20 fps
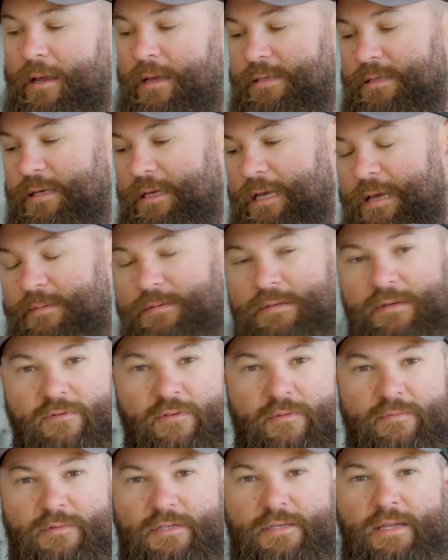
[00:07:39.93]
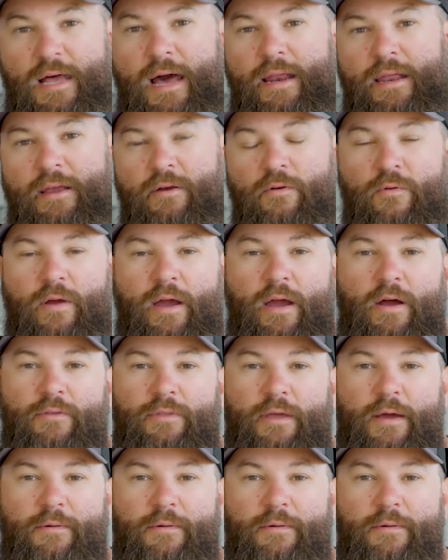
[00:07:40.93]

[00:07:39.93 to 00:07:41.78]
because it keeps it from sliding around.